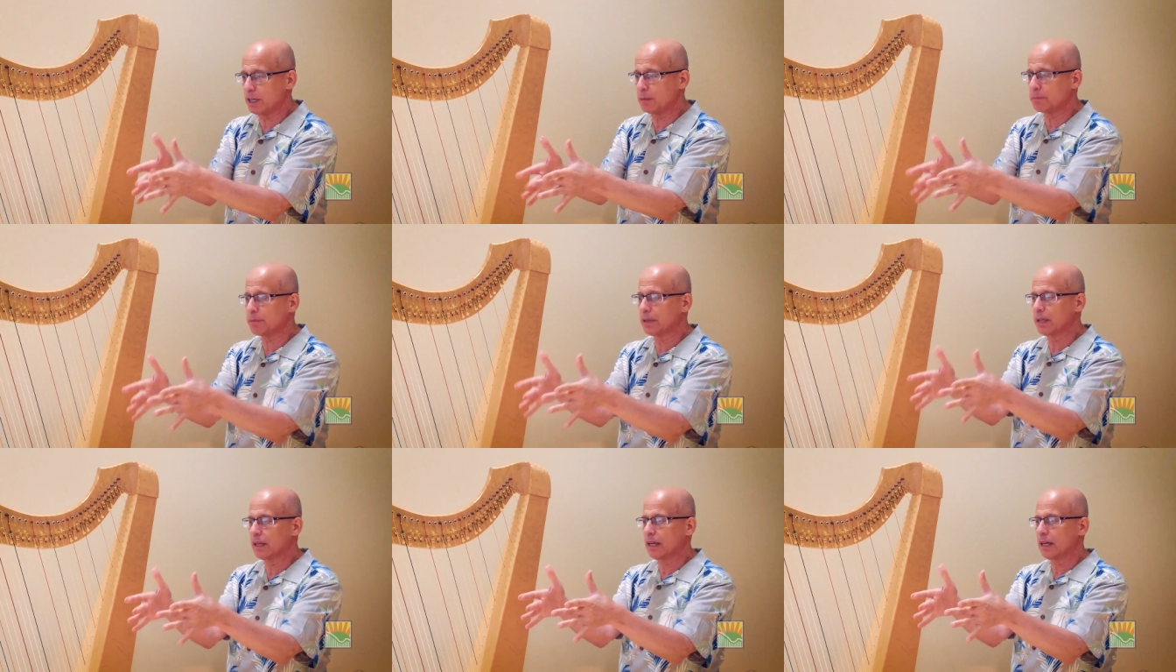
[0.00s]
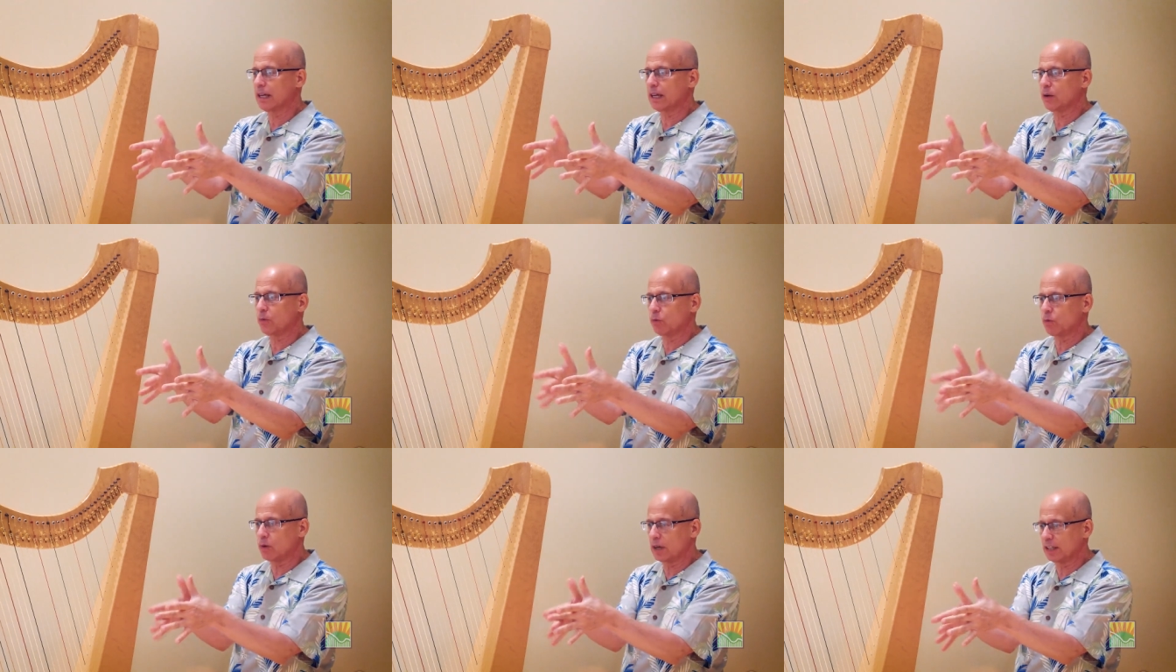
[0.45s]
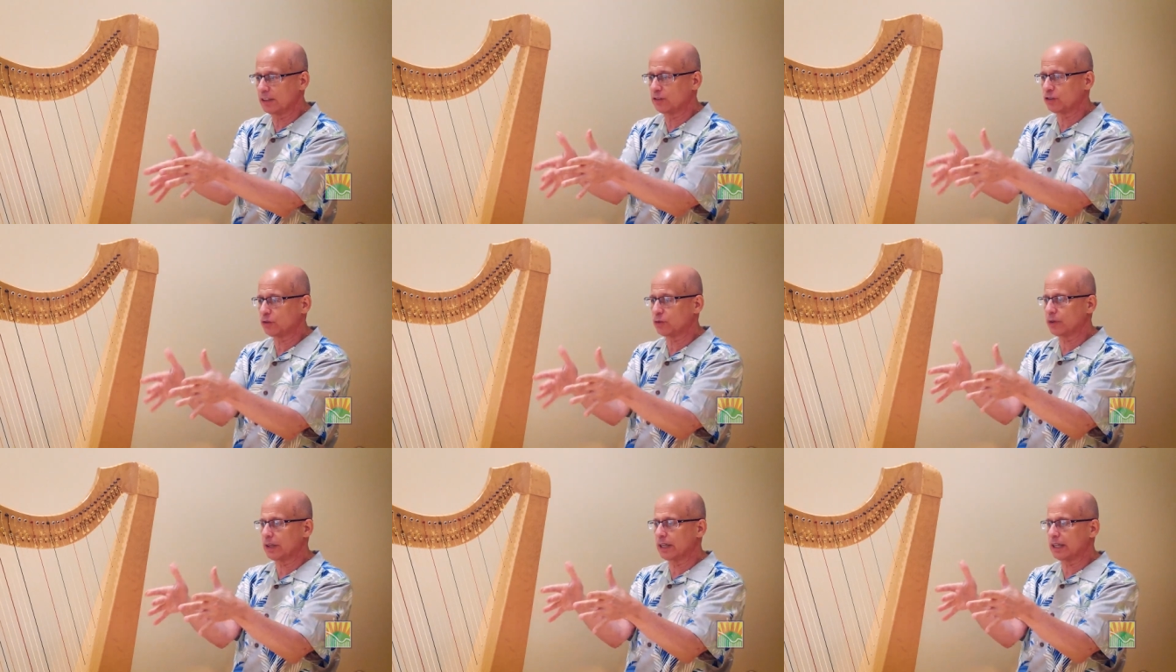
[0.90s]
up one
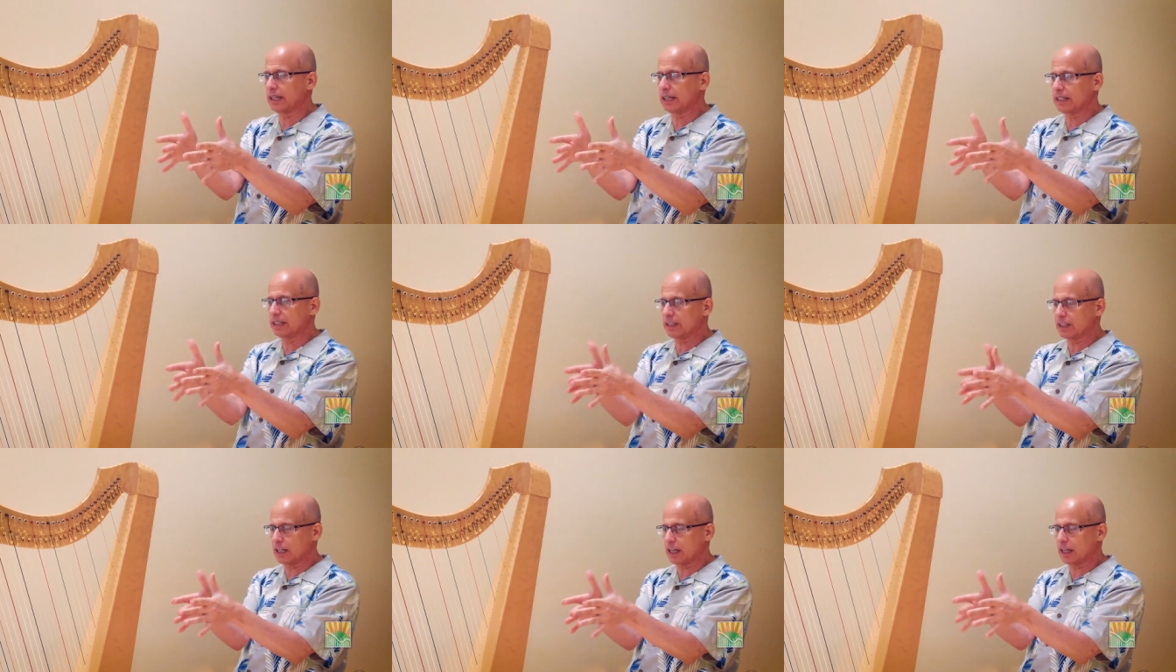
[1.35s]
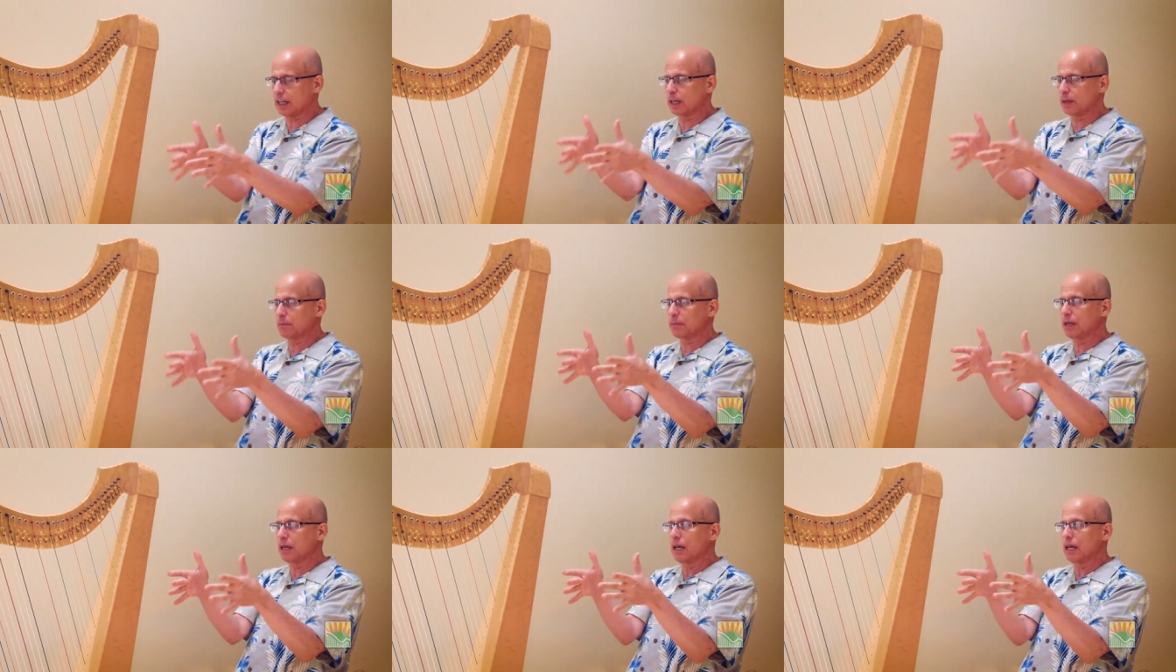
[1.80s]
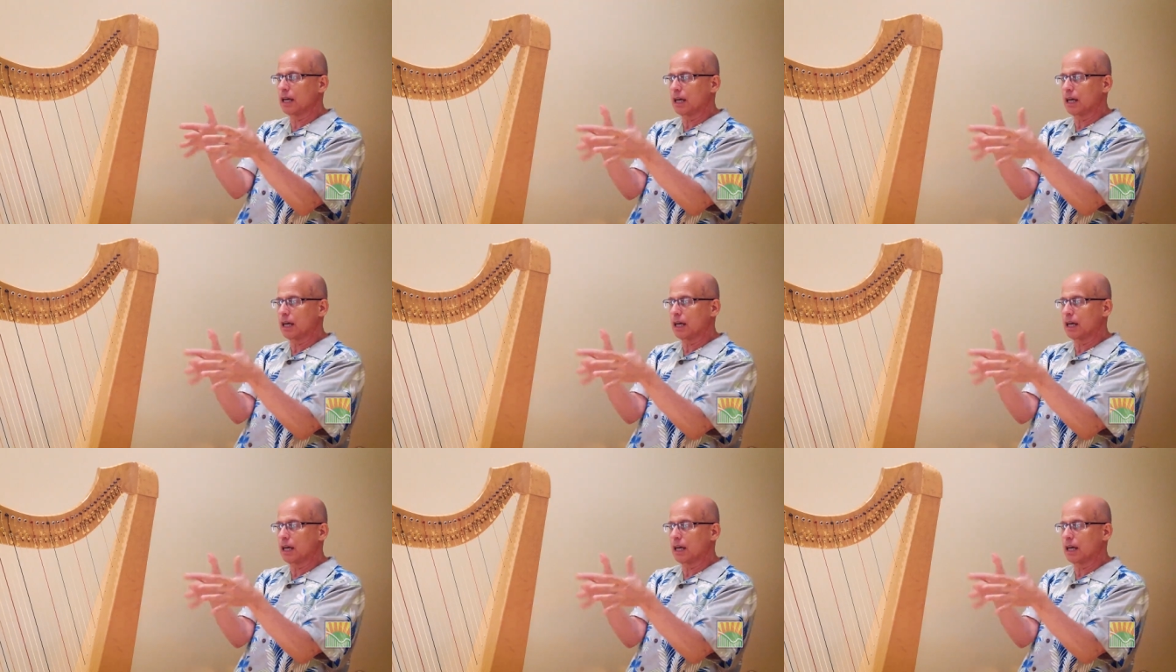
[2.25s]
string at a time